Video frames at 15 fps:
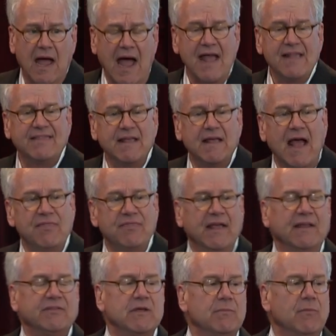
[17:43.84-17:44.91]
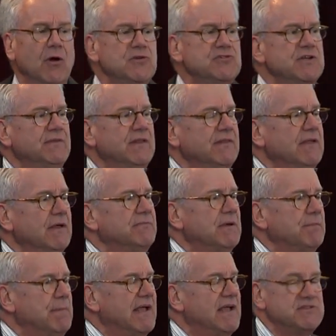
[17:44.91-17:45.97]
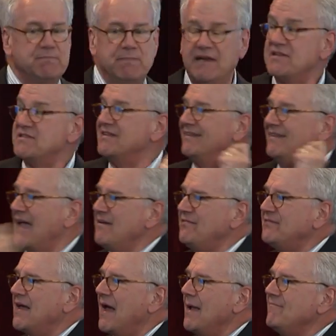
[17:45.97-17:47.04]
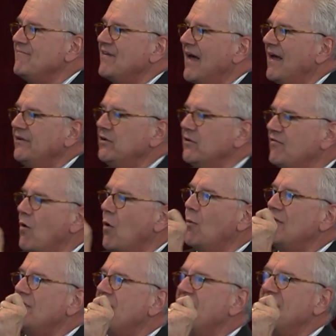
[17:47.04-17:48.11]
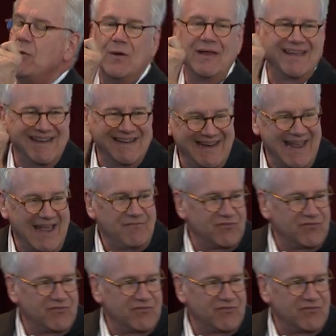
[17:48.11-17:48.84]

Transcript: I think, I think at the margin, the, the, the, because, because the lifetime value of what we think we can get